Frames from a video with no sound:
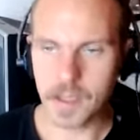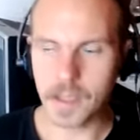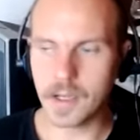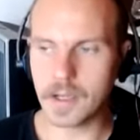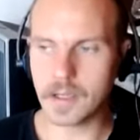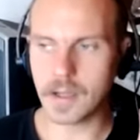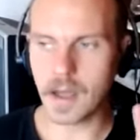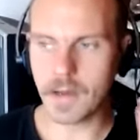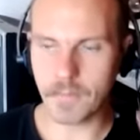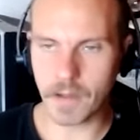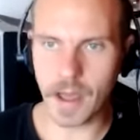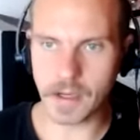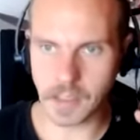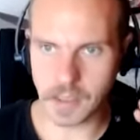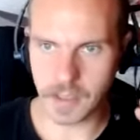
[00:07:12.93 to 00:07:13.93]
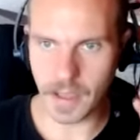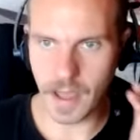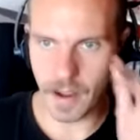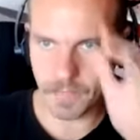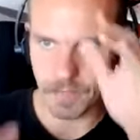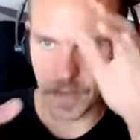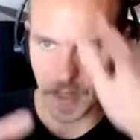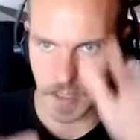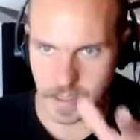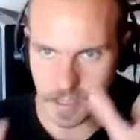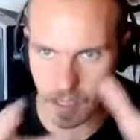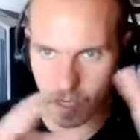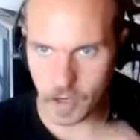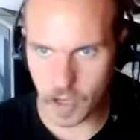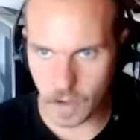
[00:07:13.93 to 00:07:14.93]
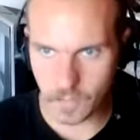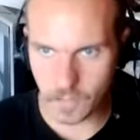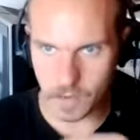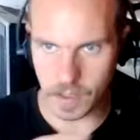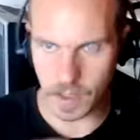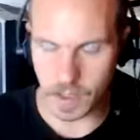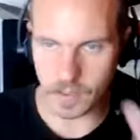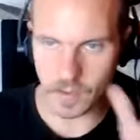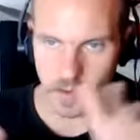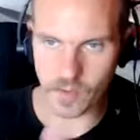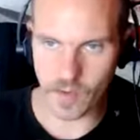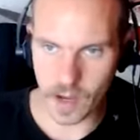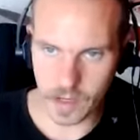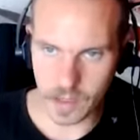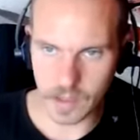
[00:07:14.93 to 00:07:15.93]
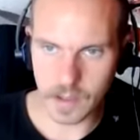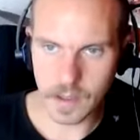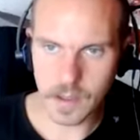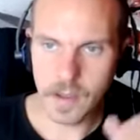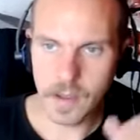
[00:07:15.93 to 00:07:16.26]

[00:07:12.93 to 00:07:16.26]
You need to actually have things that are covered in the training,